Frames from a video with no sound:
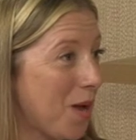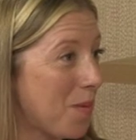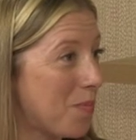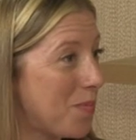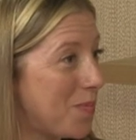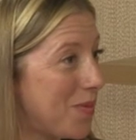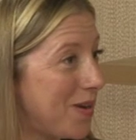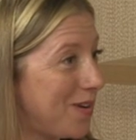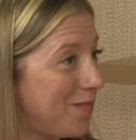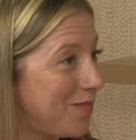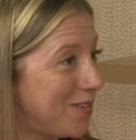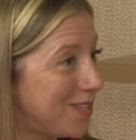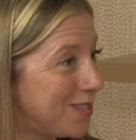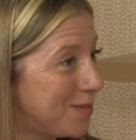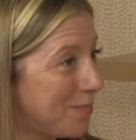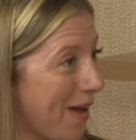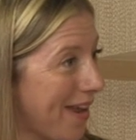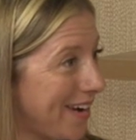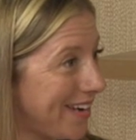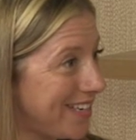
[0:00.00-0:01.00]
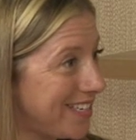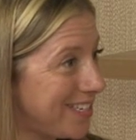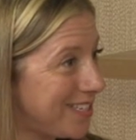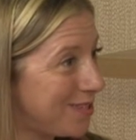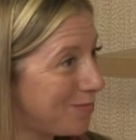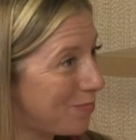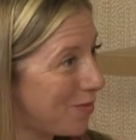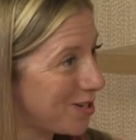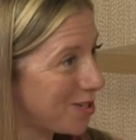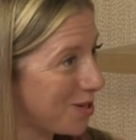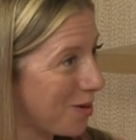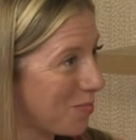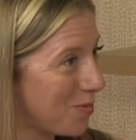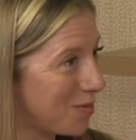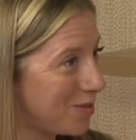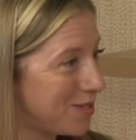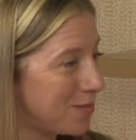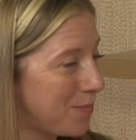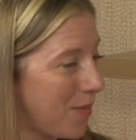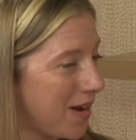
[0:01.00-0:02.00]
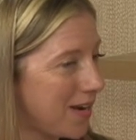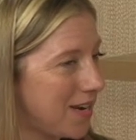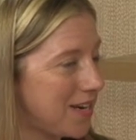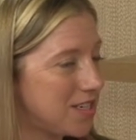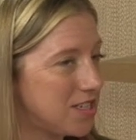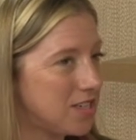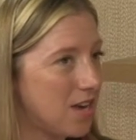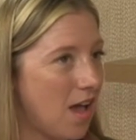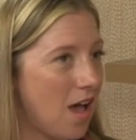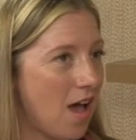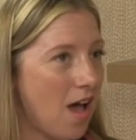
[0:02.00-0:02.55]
up a bit of your Spanish, brush up on Spanish.